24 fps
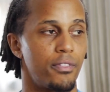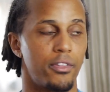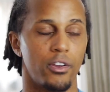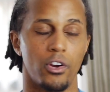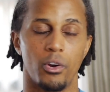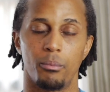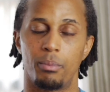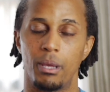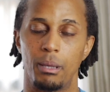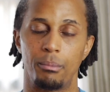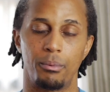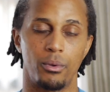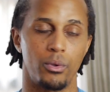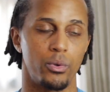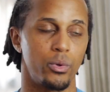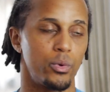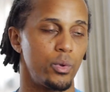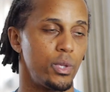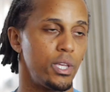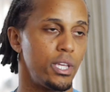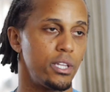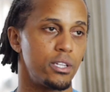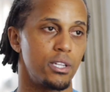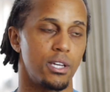There are people who
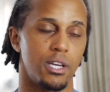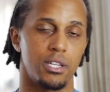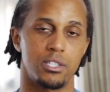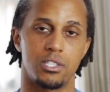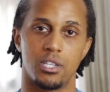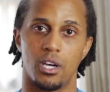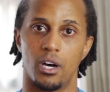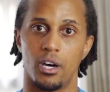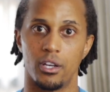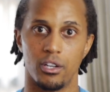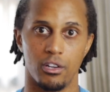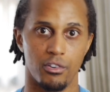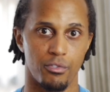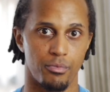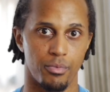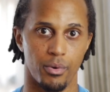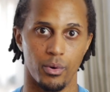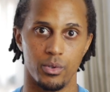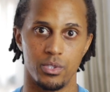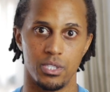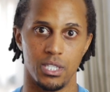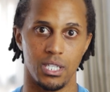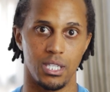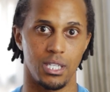eat a ton of
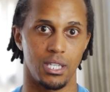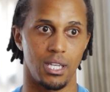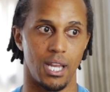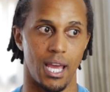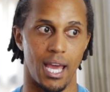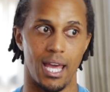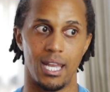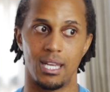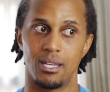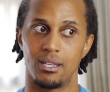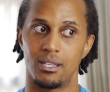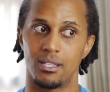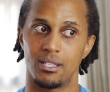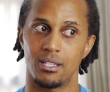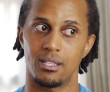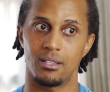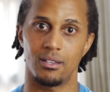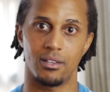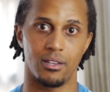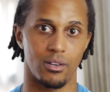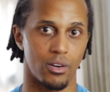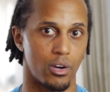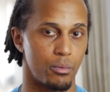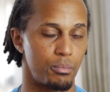protein and
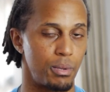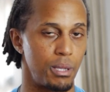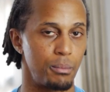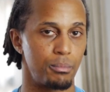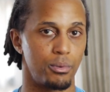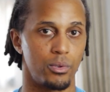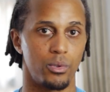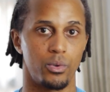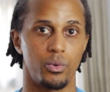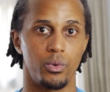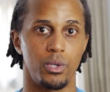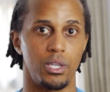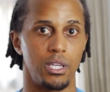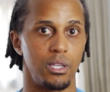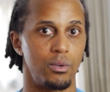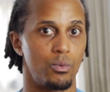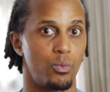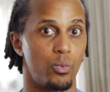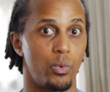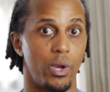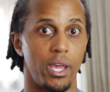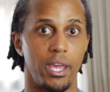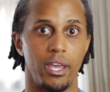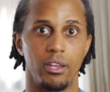there are people who eat
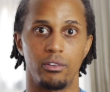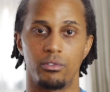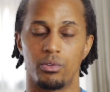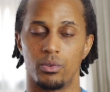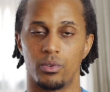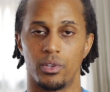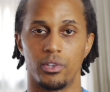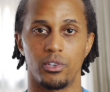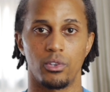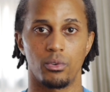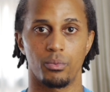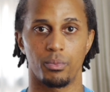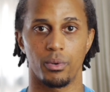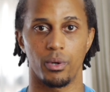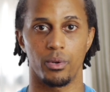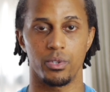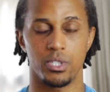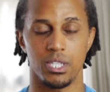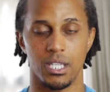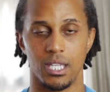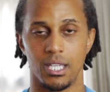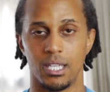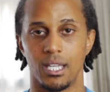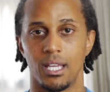way too little
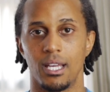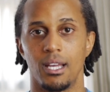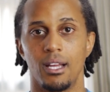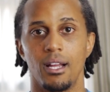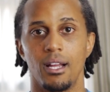protein.